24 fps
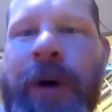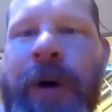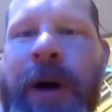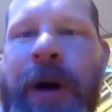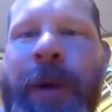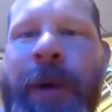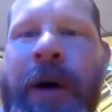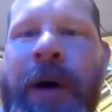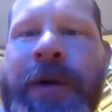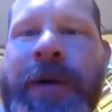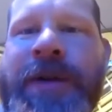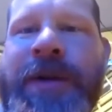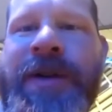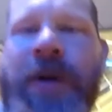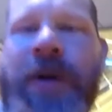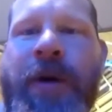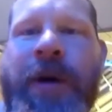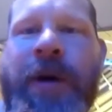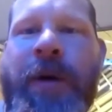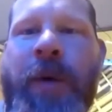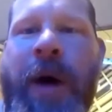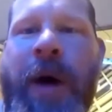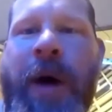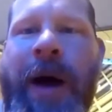pounds
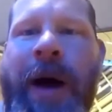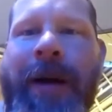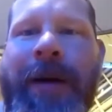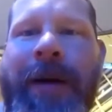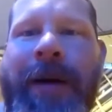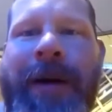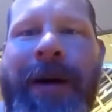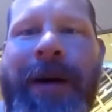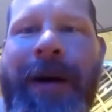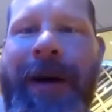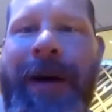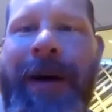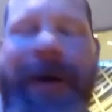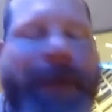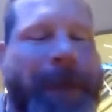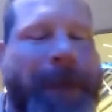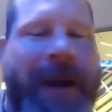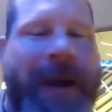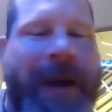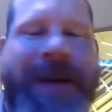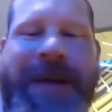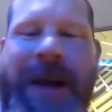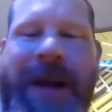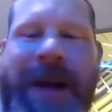soaking wet.
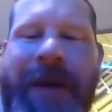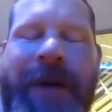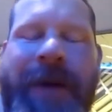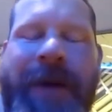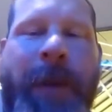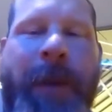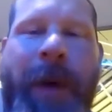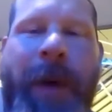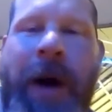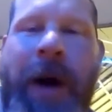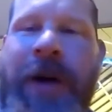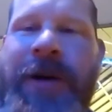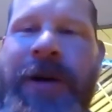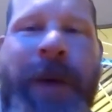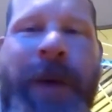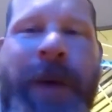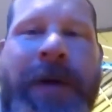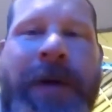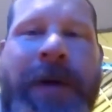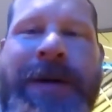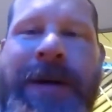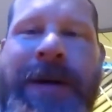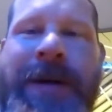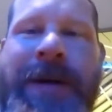He's given up 100
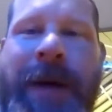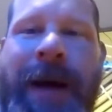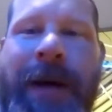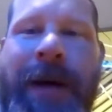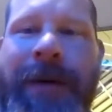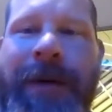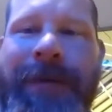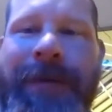pounds to me.